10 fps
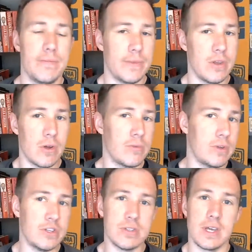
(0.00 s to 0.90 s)

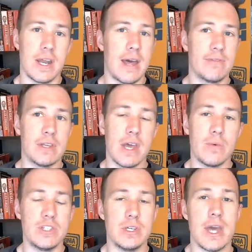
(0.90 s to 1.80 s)
you're just going to have to get
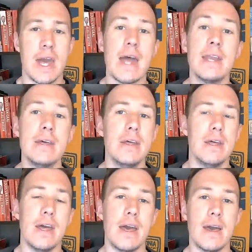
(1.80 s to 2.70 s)
what you can
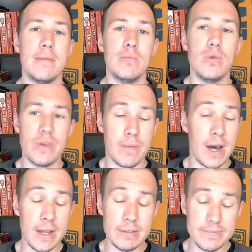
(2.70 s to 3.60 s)
and move him
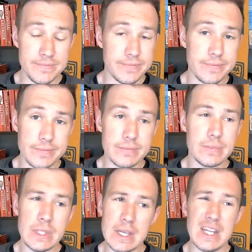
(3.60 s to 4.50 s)
on.
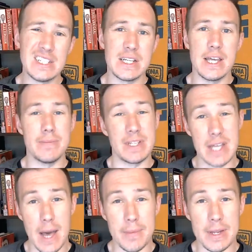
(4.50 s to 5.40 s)
It isn't like
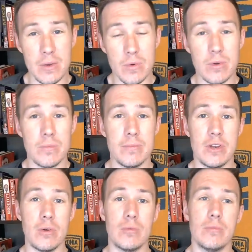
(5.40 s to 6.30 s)
McTominay where,
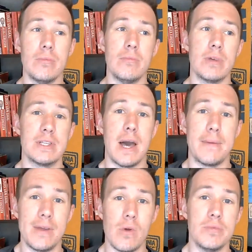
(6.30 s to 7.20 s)

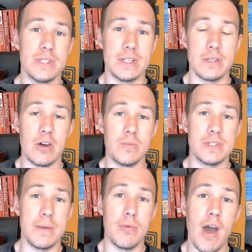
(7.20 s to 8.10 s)
McTominay represents
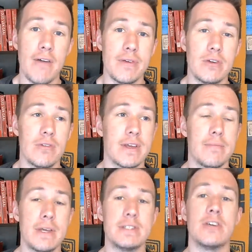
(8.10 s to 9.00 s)
100% profit, or like a
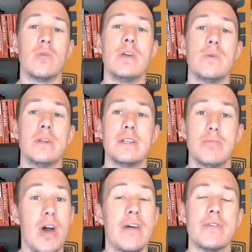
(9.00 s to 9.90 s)
Mason Greenwood, that's
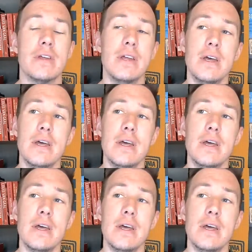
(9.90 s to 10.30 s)
profit.